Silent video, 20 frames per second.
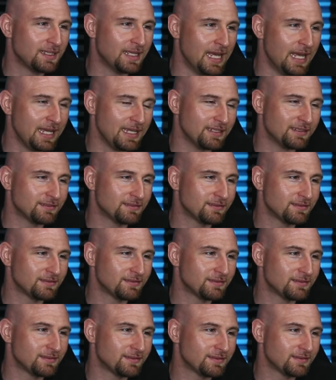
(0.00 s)
Hey,
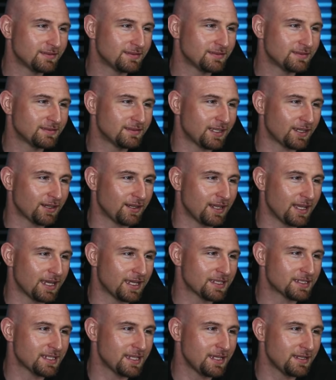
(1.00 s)
not gonna lie
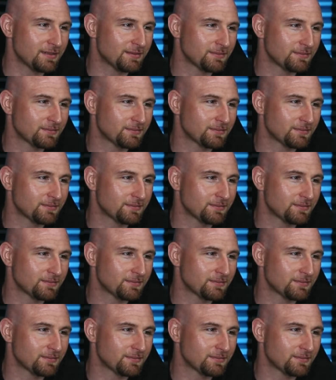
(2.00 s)
against that.